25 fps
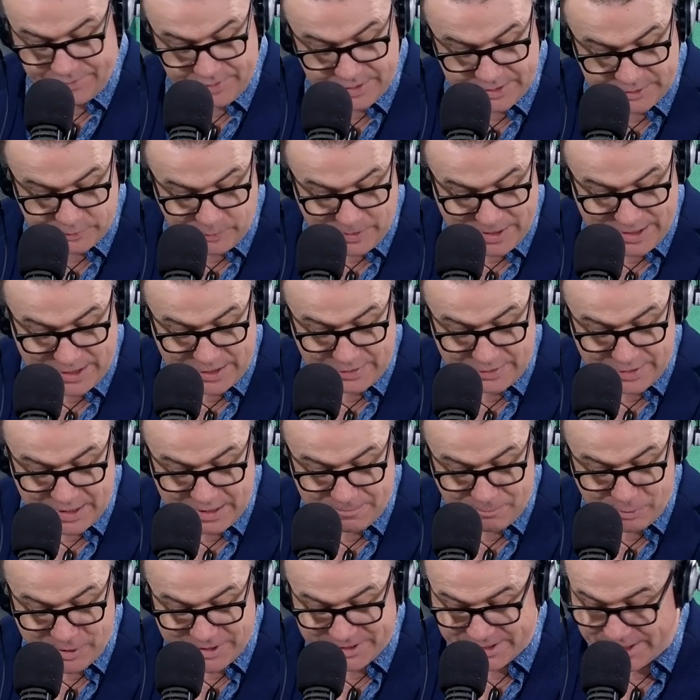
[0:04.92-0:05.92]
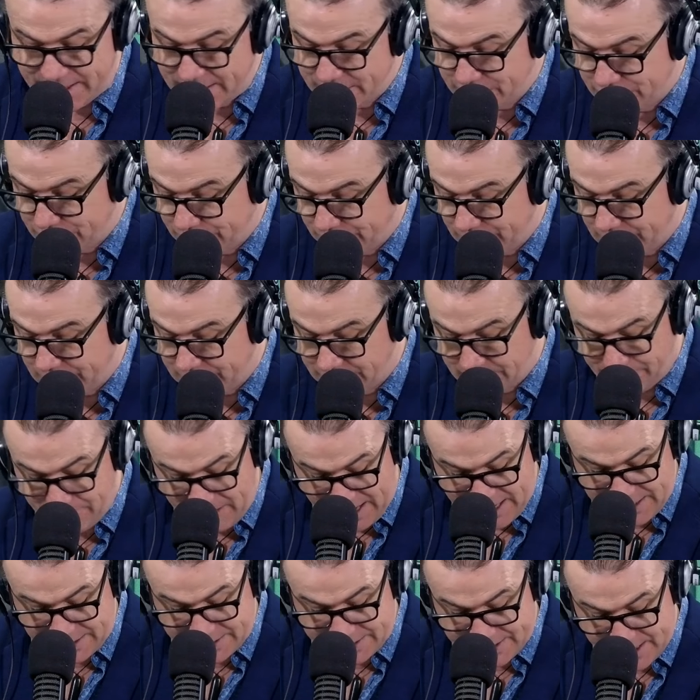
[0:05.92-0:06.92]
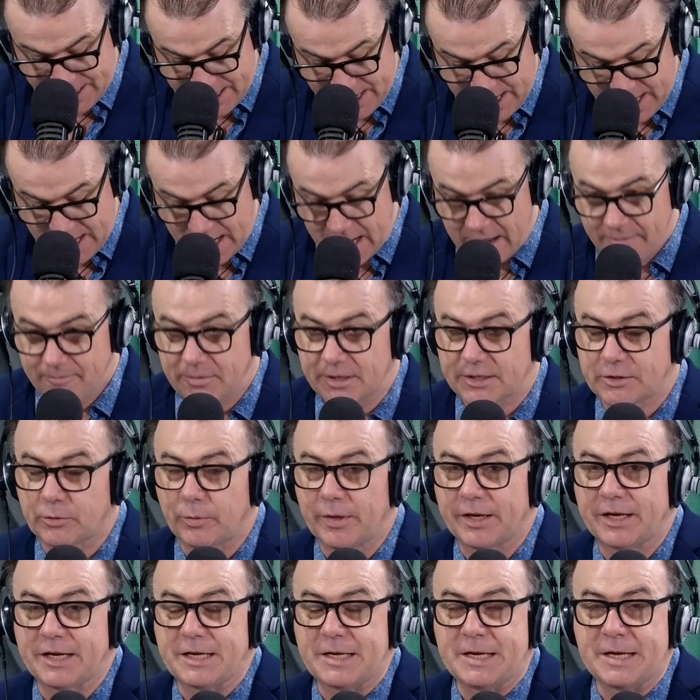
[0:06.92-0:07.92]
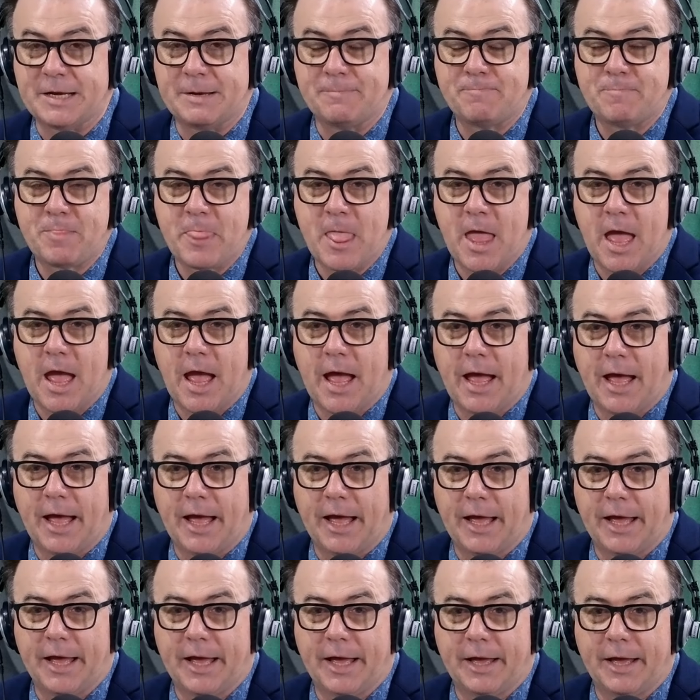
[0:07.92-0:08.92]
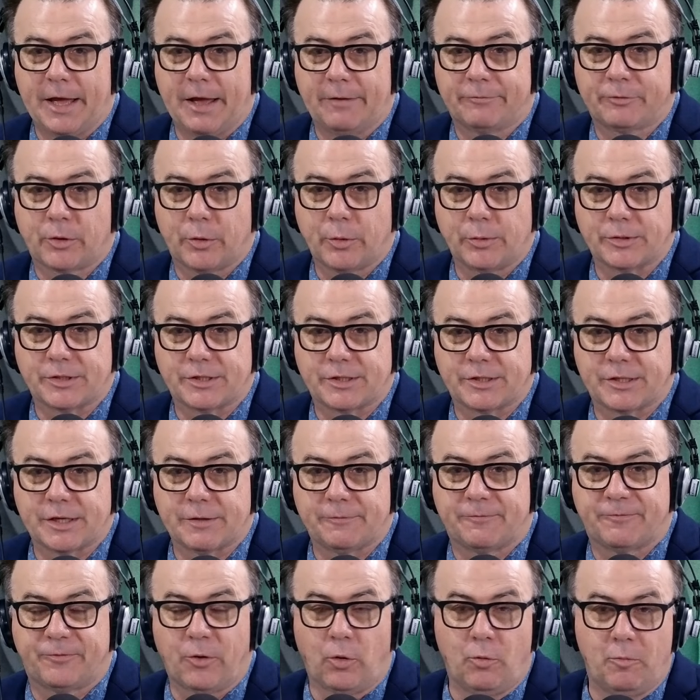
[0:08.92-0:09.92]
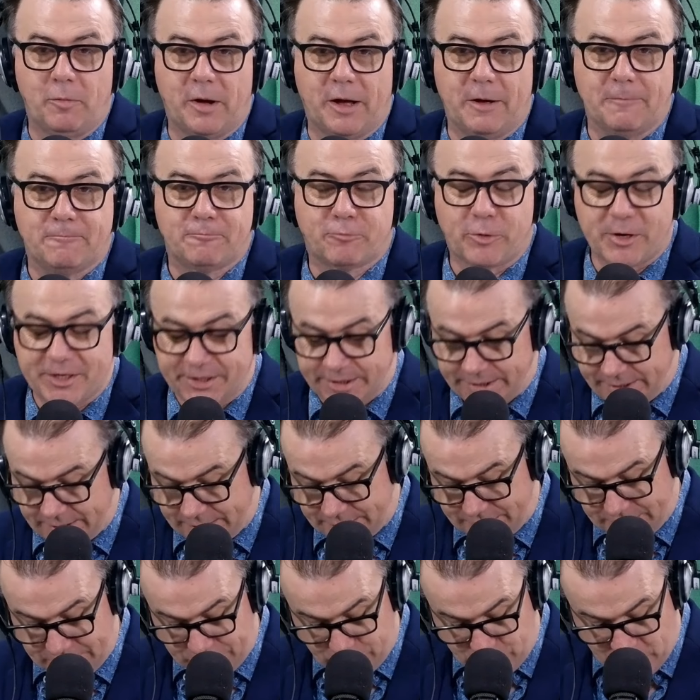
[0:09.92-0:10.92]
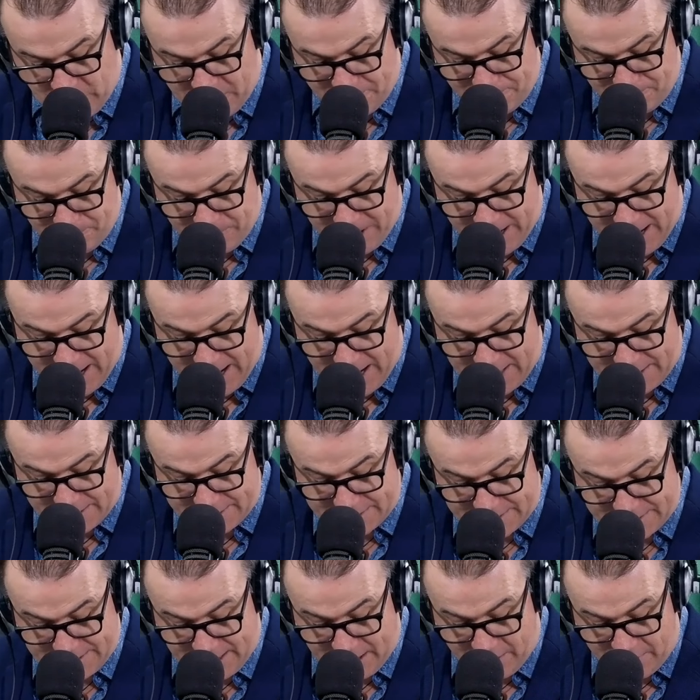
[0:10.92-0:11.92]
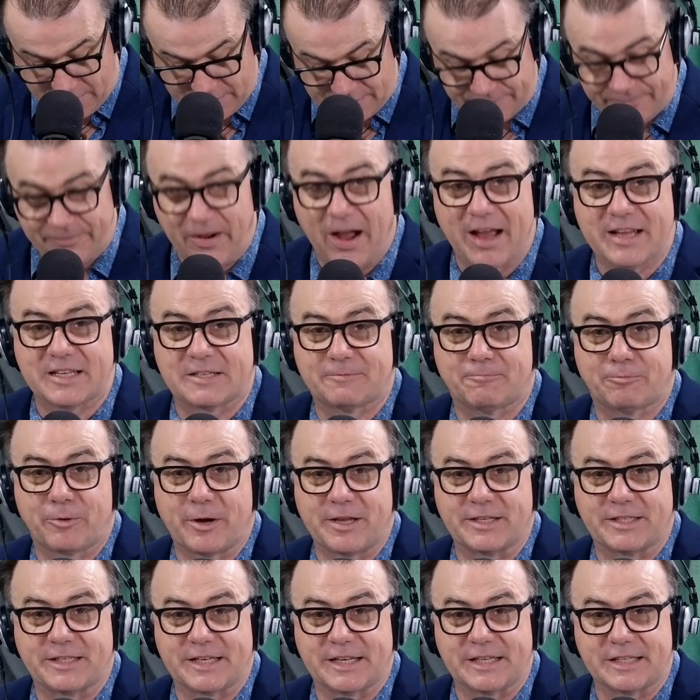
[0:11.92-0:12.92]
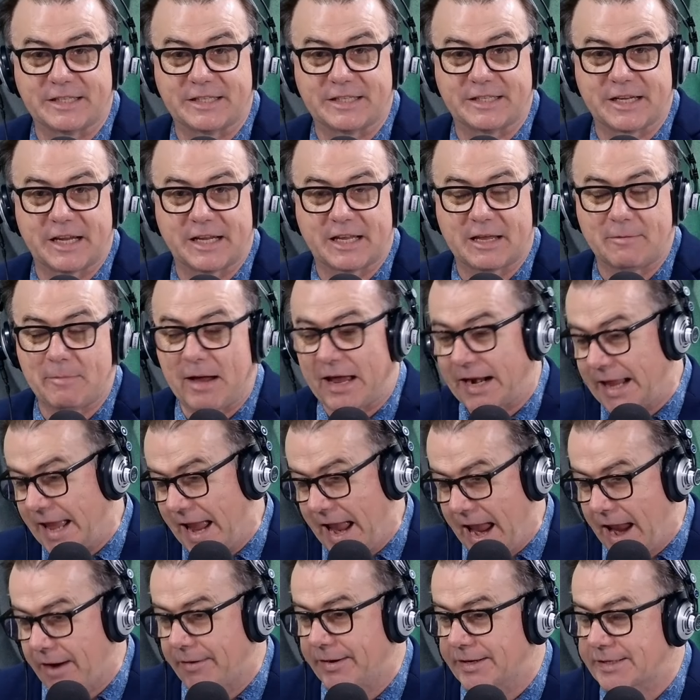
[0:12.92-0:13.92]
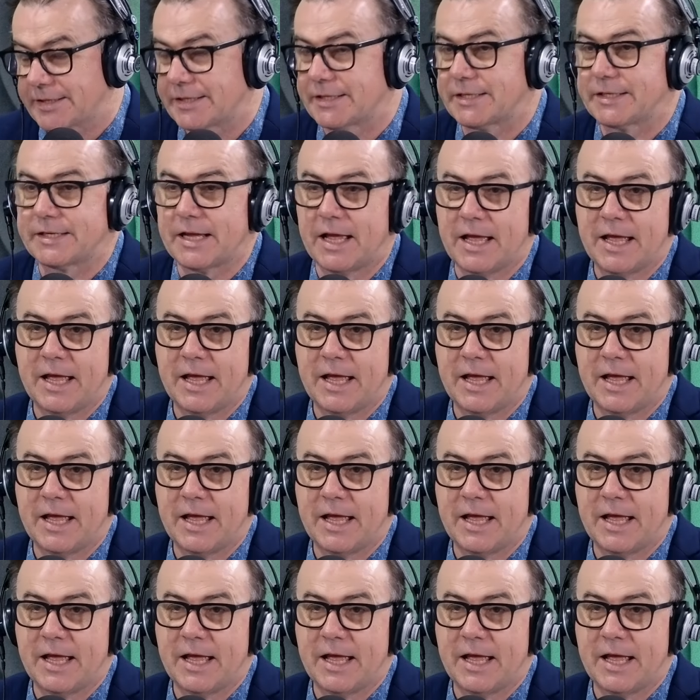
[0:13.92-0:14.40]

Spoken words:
this week, the presidential debate between, of course, former President Trump and current Vice President Kamala Harris.